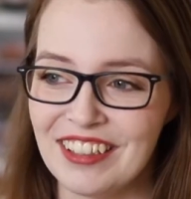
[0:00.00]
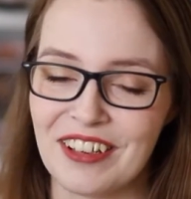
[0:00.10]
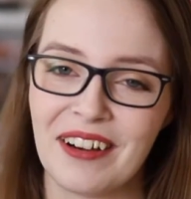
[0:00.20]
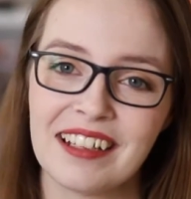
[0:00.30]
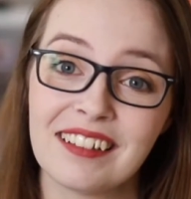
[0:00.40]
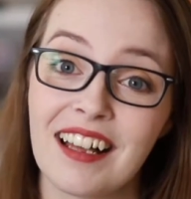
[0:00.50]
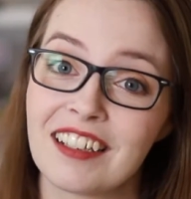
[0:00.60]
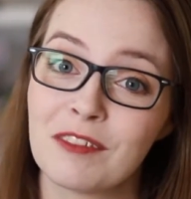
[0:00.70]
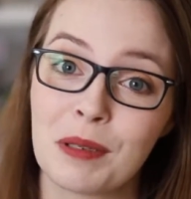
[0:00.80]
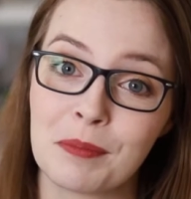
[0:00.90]
I don't know, a
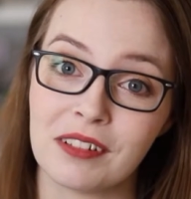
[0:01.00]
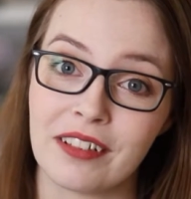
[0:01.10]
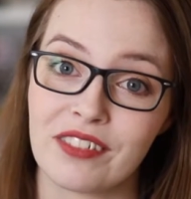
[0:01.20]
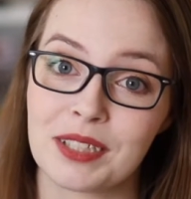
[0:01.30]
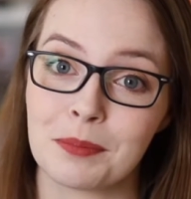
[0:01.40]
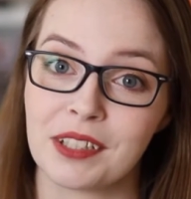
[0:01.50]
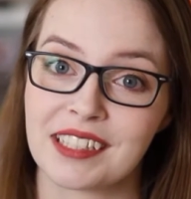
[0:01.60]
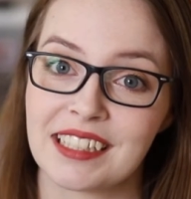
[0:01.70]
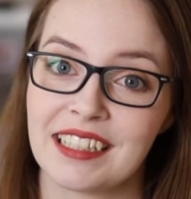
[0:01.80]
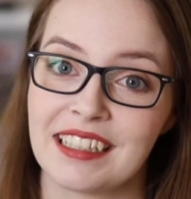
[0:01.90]
lot of people love this
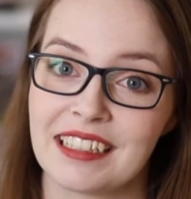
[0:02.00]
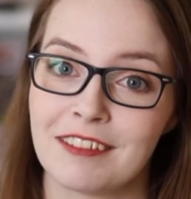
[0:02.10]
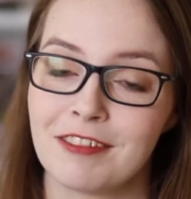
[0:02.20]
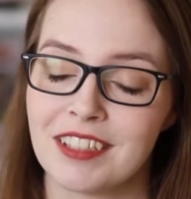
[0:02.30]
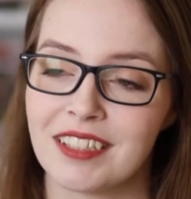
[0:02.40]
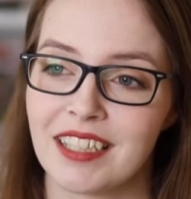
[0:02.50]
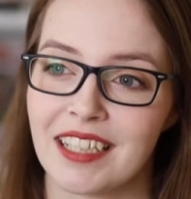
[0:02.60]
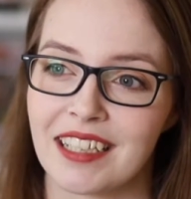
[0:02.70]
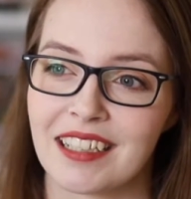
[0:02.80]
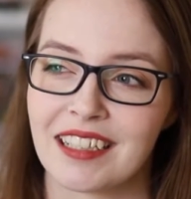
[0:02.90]
book, and I feel
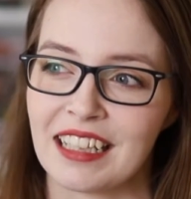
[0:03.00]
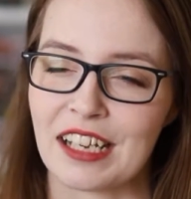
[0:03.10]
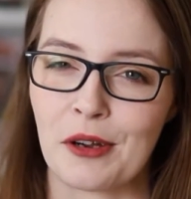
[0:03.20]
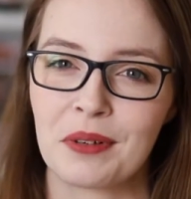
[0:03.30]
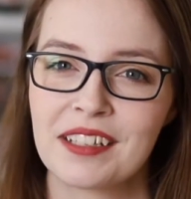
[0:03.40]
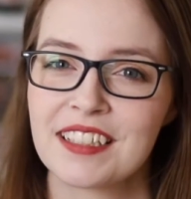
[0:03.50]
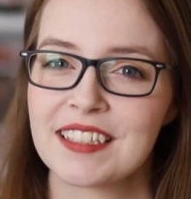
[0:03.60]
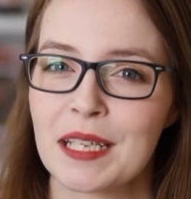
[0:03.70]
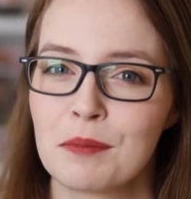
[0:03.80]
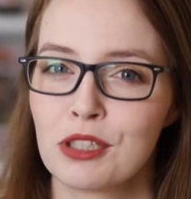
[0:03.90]
like I read the
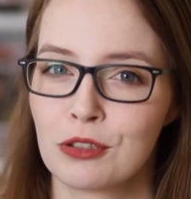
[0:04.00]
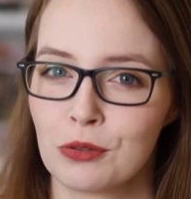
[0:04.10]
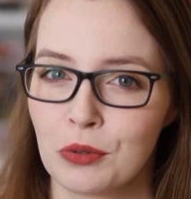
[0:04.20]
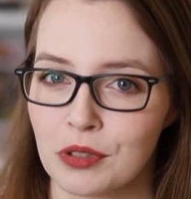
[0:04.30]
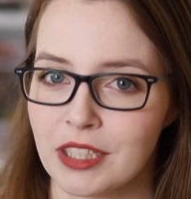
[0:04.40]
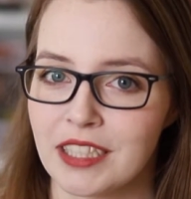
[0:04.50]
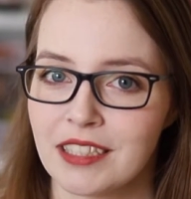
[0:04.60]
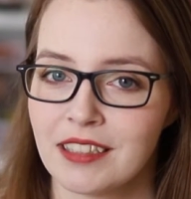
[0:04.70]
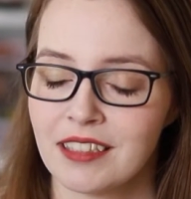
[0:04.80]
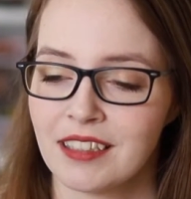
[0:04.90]
same
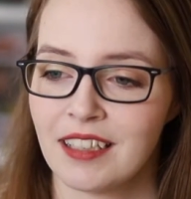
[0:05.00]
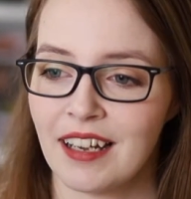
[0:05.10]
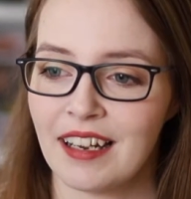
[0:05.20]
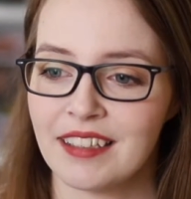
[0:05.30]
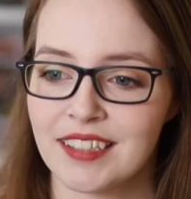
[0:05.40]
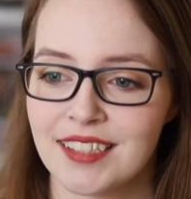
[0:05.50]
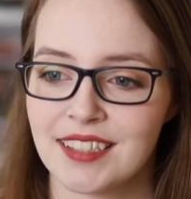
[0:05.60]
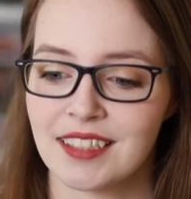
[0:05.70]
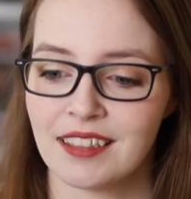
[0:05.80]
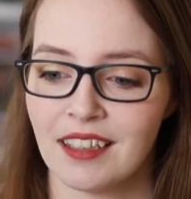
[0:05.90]
story
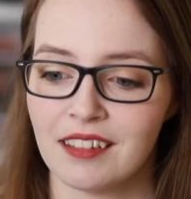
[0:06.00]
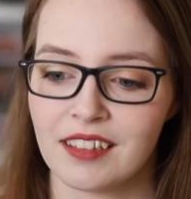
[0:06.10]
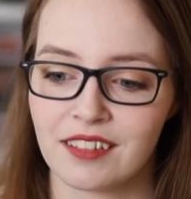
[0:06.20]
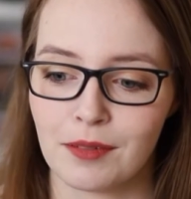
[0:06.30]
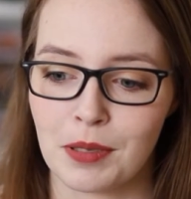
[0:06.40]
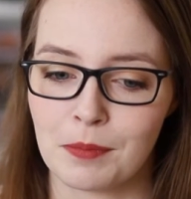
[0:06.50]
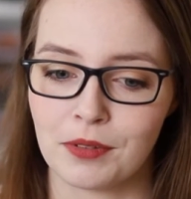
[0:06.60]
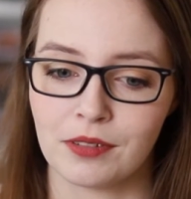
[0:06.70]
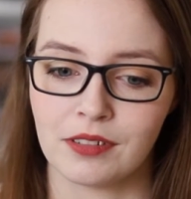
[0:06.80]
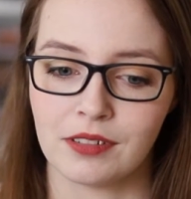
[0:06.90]
as a lot of the
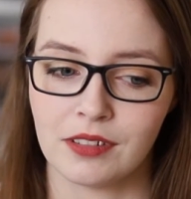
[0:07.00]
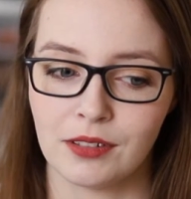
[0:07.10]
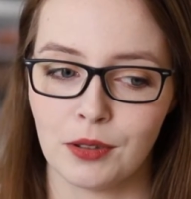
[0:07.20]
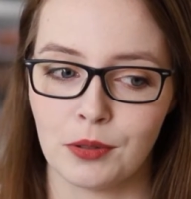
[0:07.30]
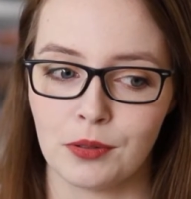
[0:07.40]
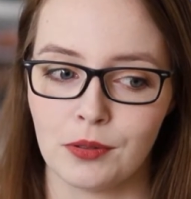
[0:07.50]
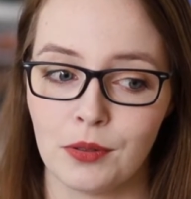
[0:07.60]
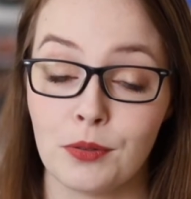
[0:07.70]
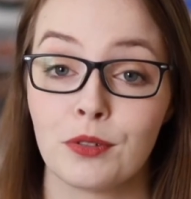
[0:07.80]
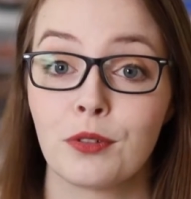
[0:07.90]
people
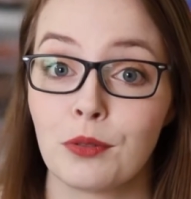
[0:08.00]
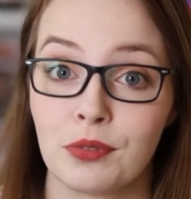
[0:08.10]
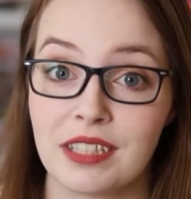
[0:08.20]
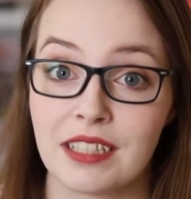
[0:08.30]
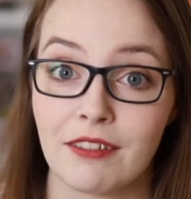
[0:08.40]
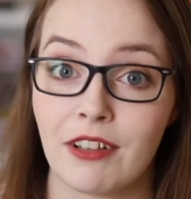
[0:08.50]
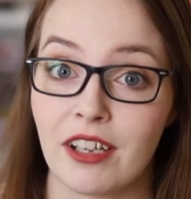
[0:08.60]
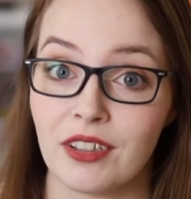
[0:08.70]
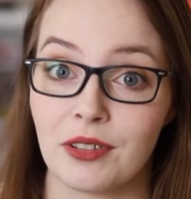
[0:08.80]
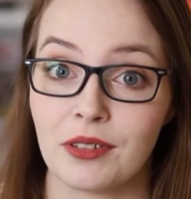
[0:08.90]
whose Goodreads I
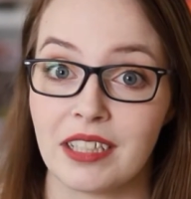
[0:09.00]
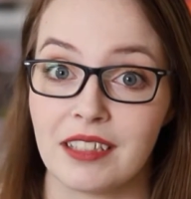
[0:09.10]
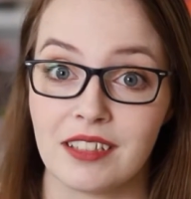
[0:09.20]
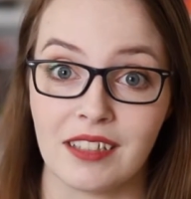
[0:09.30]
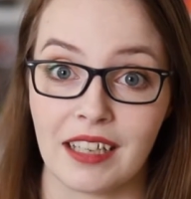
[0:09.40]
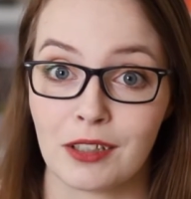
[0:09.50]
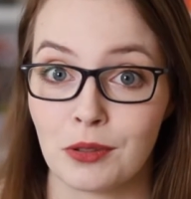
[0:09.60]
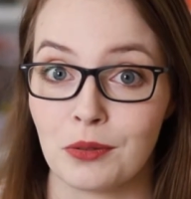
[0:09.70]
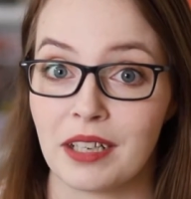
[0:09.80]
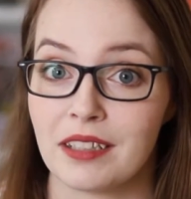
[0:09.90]
follow, and like
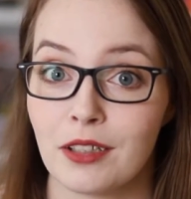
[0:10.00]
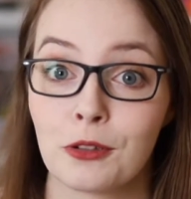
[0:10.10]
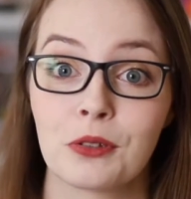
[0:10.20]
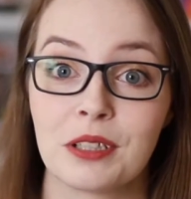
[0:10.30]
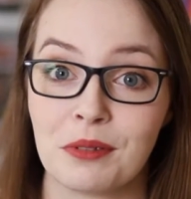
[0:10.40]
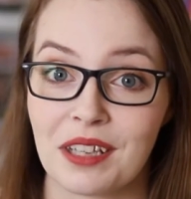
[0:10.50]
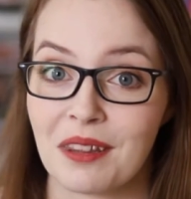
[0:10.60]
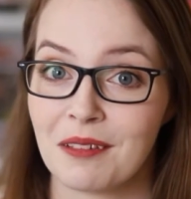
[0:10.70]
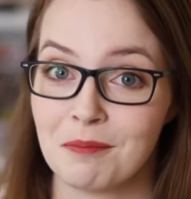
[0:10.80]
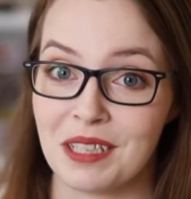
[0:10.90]
who I agree
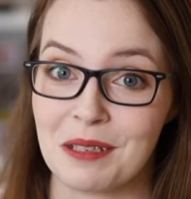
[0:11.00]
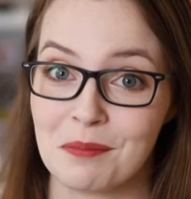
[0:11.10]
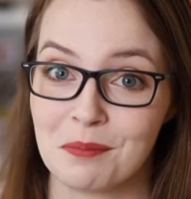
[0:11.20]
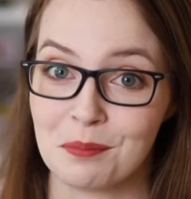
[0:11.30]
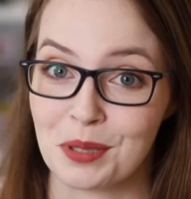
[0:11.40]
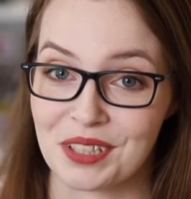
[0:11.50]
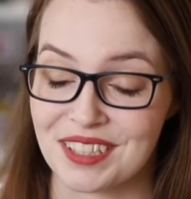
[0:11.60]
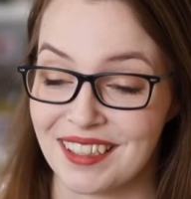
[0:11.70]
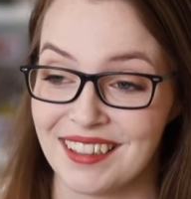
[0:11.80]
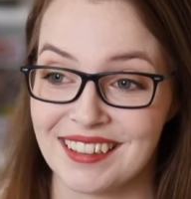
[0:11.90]
with many
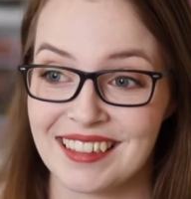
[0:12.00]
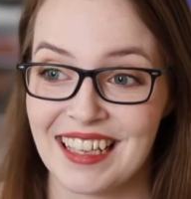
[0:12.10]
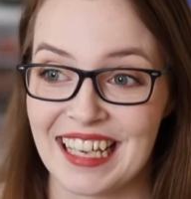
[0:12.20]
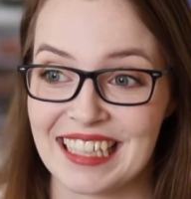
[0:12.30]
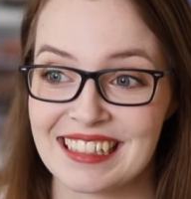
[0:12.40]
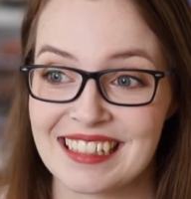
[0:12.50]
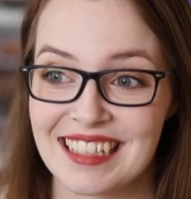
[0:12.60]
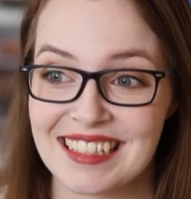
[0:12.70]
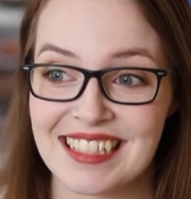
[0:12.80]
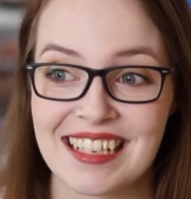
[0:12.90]
books on, and
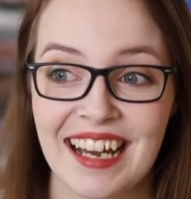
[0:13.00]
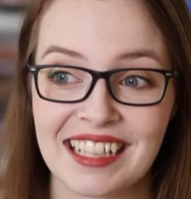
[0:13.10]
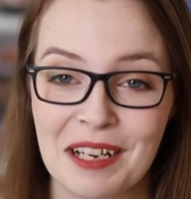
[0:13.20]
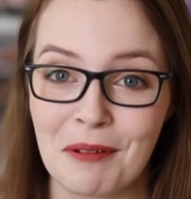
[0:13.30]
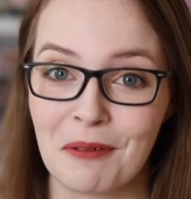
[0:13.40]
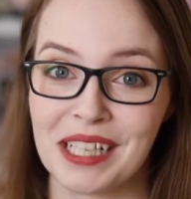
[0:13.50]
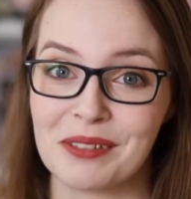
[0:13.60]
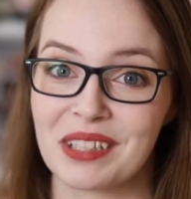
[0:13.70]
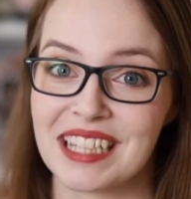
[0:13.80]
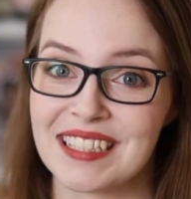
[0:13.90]
did not come away
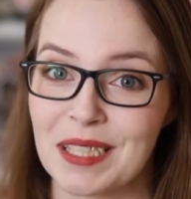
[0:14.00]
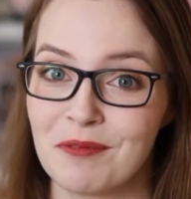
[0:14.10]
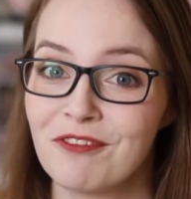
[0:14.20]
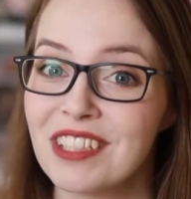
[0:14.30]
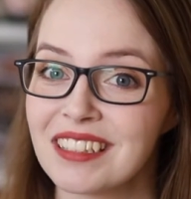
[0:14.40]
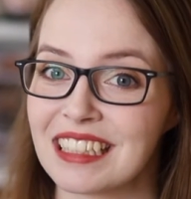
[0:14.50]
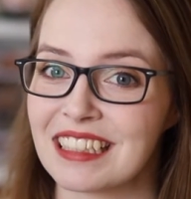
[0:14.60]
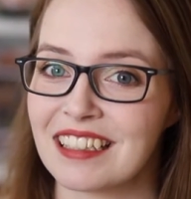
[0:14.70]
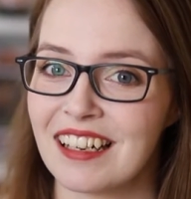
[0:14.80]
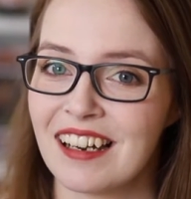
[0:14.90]
with the same feeling